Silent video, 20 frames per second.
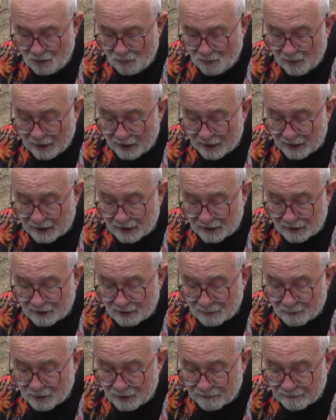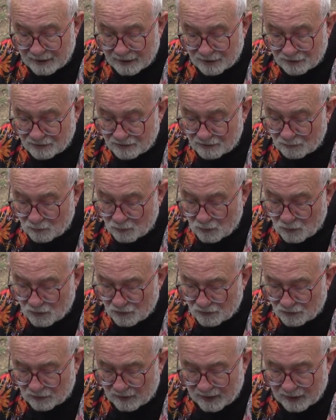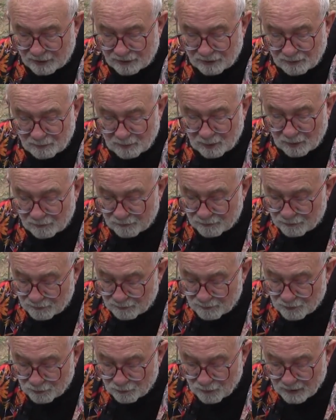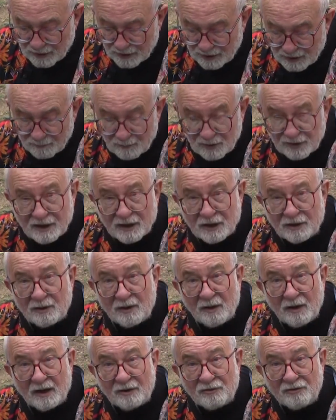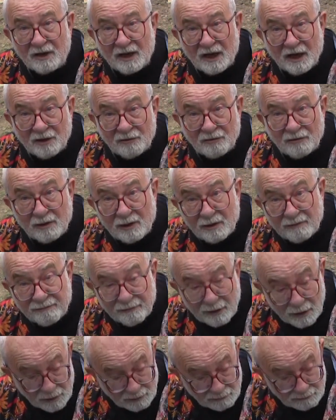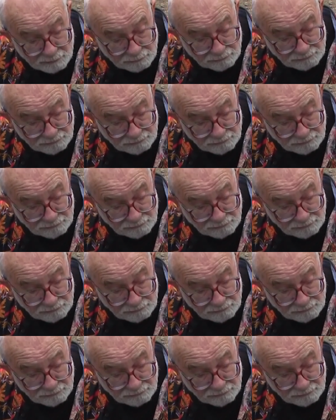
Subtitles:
We're getting a little bit of extra water added from the rain, but that can actually add to the effect.